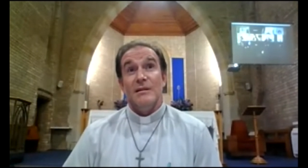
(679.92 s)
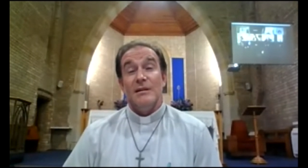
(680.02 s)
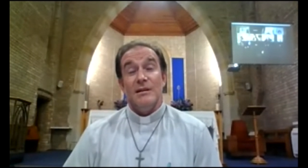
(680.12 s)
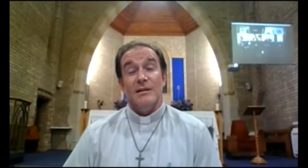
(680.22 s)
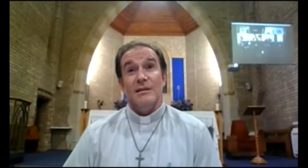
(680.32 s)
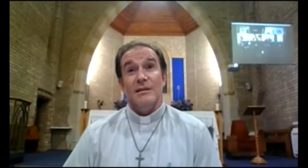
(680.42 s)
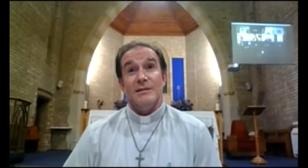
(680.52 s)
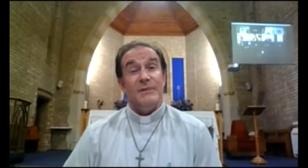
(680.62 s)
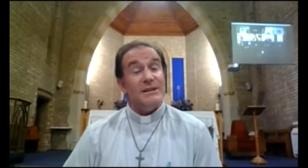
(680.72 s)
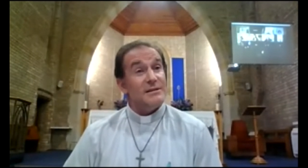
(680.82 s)
And
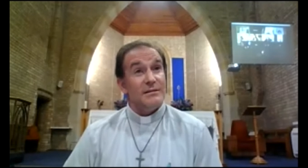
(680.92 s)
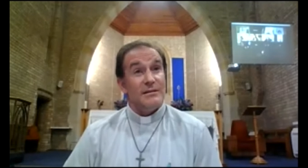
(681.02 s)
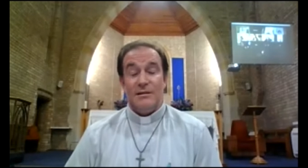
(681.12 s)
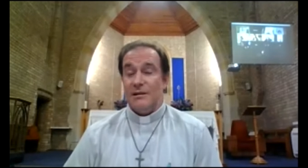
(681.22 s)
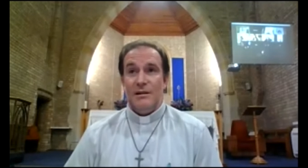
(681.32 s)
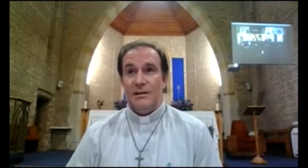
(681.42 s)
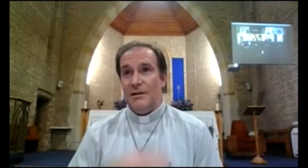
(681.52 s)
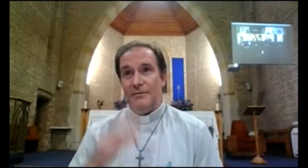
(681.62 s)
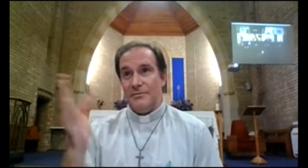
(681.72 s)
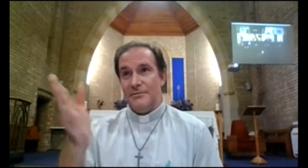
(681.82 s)
especially, I,
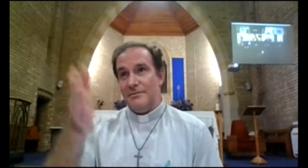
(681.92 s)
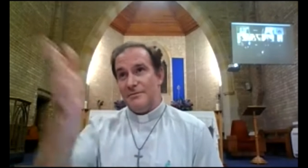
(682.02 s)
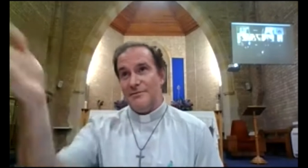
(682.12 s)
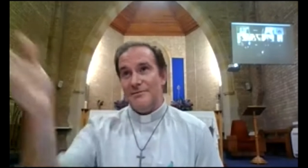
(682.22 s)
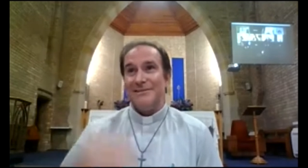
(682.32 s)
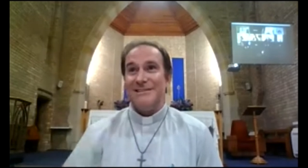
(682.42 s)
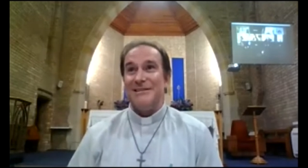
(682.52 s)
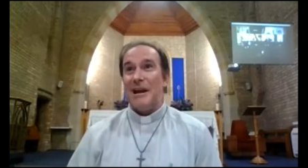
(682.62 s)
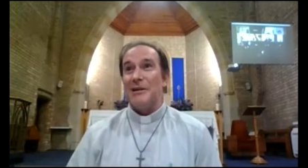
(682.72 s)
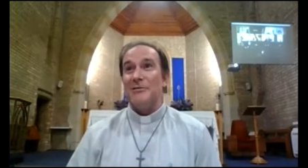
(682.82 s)
I
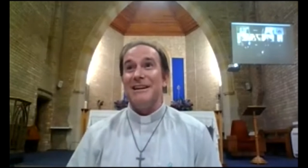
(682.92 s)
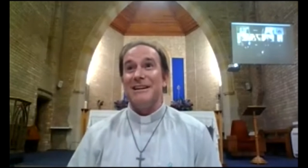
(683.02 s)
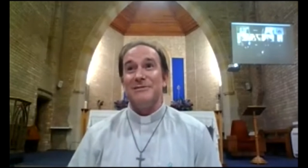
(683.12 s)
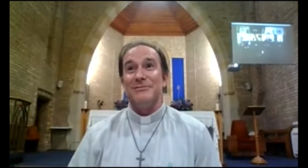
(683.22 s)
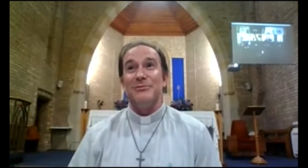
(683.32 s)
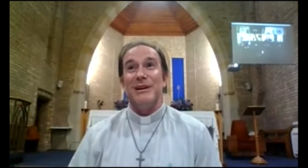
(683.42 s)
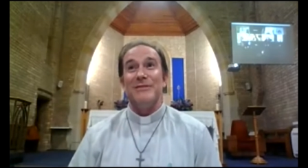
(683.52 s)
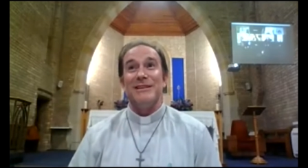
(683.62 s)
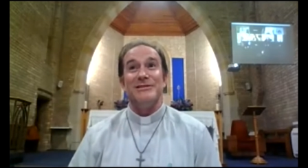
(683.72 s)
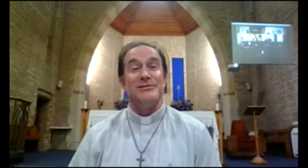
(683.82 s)
uh, Greg here's one
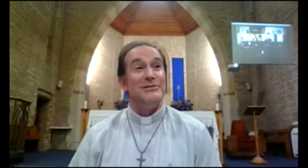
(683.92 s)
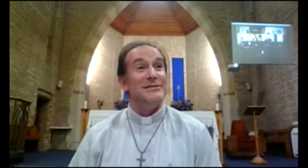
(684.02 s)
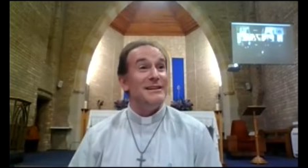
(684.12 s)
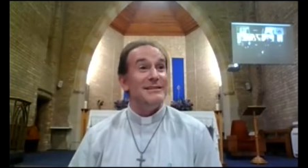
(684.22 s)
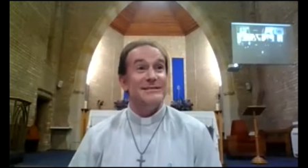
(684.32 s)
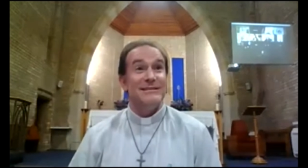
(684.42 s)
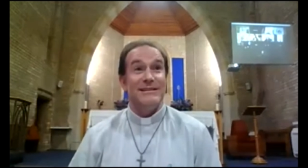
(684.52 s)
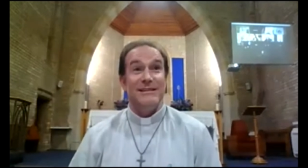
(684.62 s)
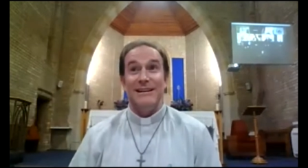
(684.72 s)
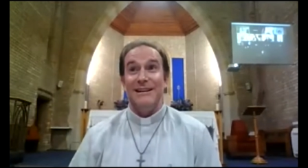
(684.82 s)
of our student leaders
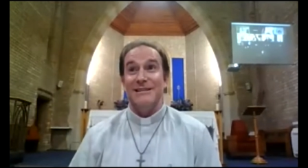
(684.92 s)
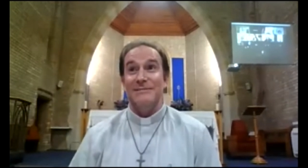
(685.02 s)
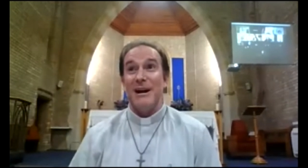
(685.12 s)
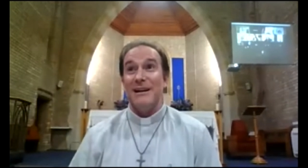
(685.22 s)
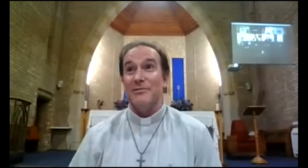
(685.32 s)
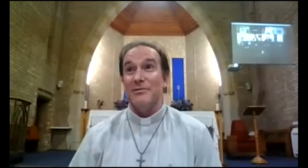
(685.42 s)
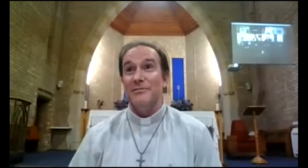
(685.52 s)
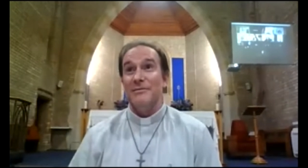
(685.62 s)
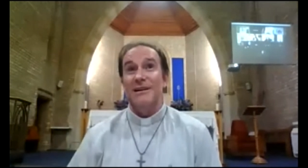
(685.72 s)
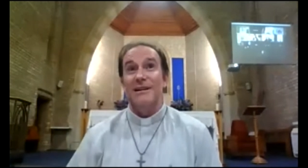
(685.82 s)
in our Spark group,
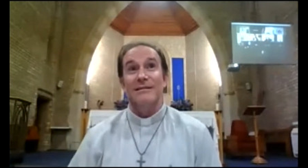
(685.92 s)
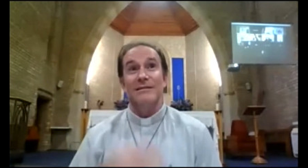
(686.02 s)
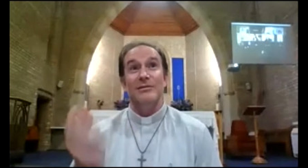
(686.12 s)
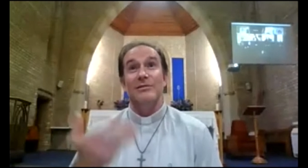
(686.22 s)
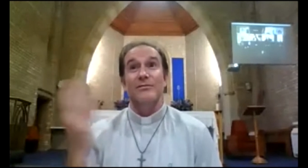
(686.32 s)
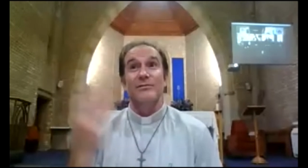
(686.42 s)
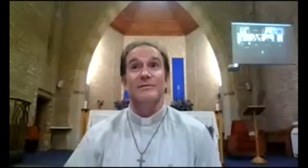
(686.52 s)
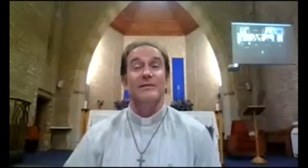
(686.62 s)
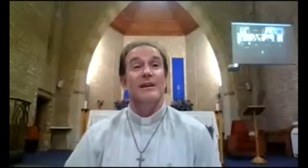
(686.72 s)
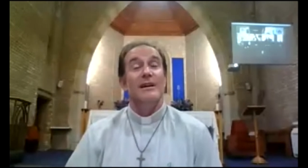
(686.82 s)
in our youth
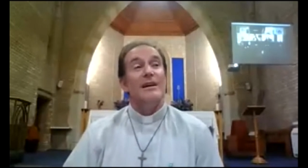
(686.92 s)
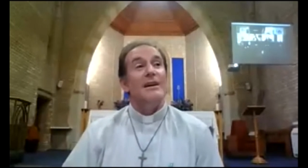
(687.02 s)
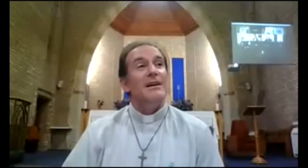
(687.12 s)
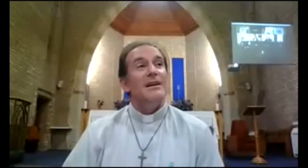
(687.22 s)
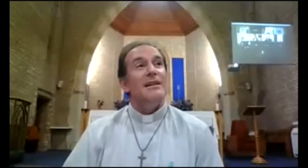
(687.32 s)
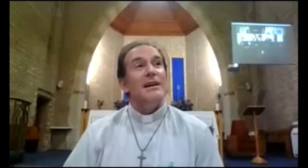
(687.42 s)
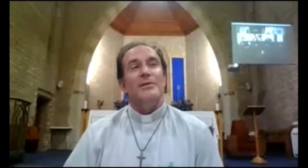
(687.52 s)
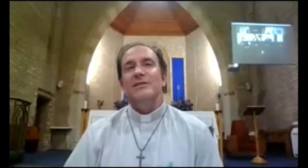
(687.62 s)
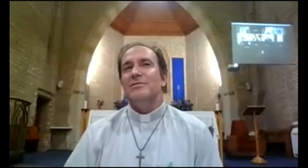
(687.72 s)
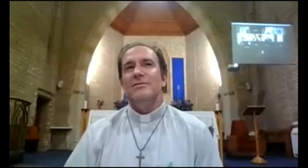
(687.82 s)
groups. Like
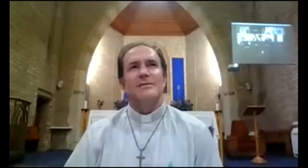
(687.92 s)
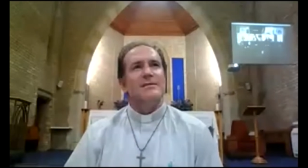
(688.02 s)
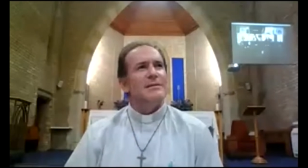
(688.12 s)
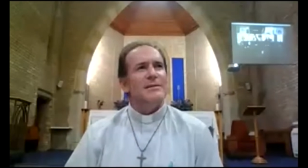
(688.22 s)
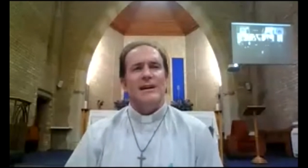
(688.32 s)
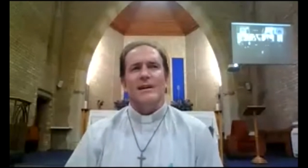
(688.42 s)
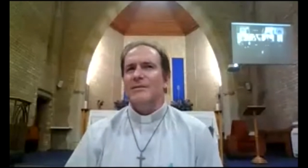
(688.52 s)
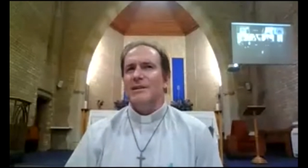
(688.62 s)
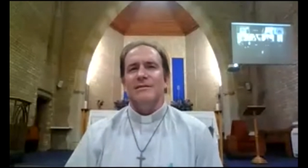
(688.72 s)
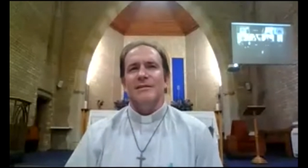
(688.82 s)
when you talk to the young
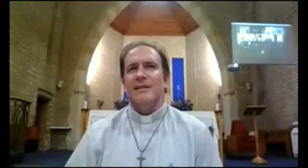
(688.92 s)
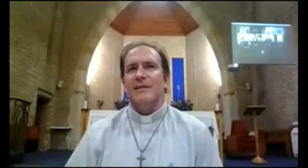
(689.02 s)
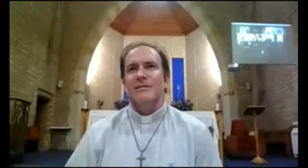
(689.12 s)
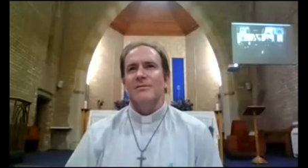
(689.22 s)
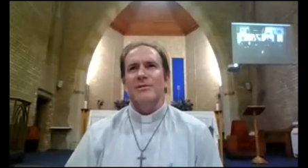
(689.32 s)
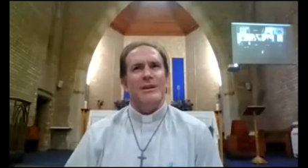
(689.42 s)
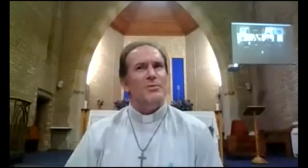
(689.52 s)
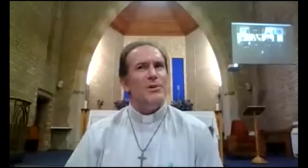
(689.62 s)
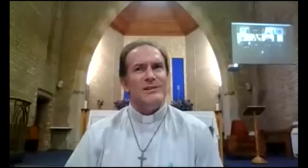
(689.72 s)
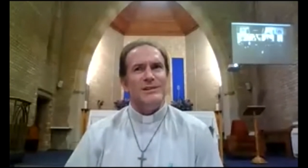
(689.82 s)
ones, like what they're
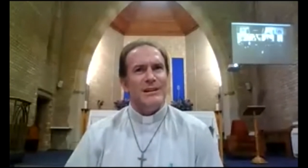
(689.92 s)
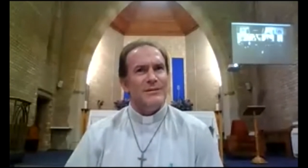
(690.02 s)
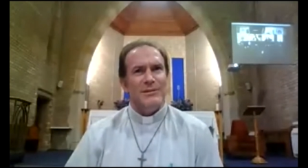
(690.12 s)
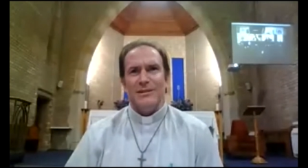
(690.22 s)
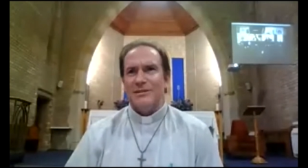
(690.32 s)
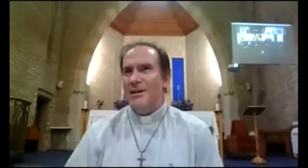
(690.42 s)
watching, what they're